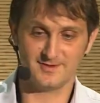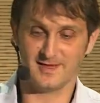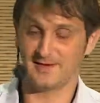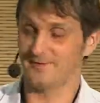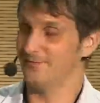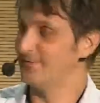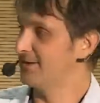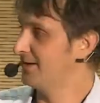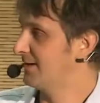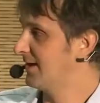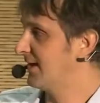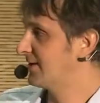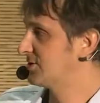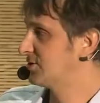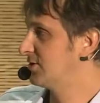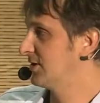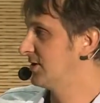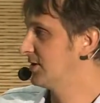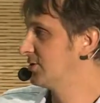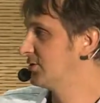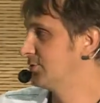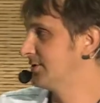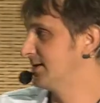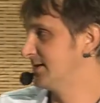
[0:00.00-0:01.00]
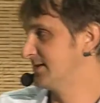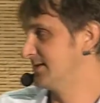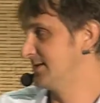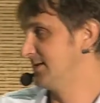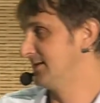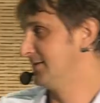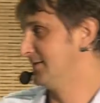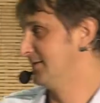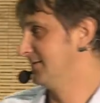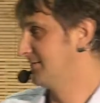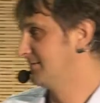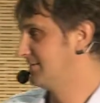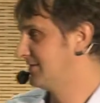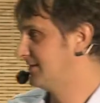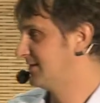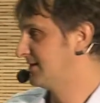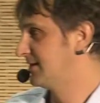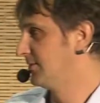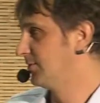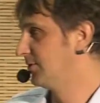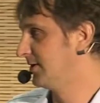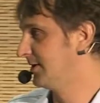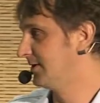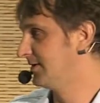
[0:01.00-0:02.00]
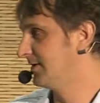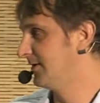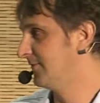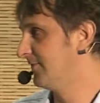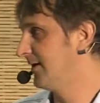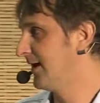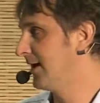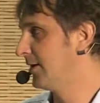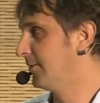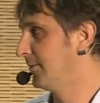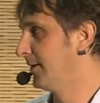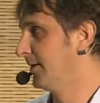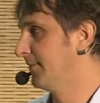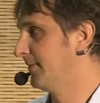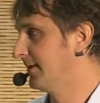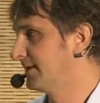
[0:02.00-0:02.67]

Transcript: Can we actually do this in a distributed environment?